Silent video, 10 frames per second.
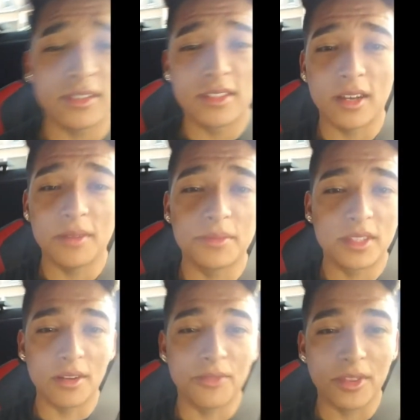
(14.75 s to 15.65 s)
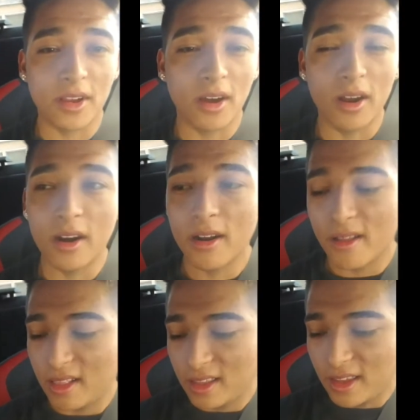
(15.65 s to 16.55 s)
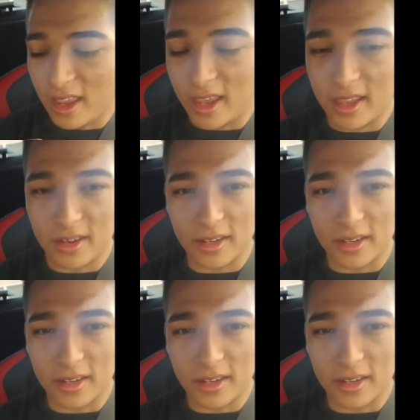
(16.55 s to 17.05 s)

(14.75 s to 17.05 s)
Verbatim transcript: some stuff for the car and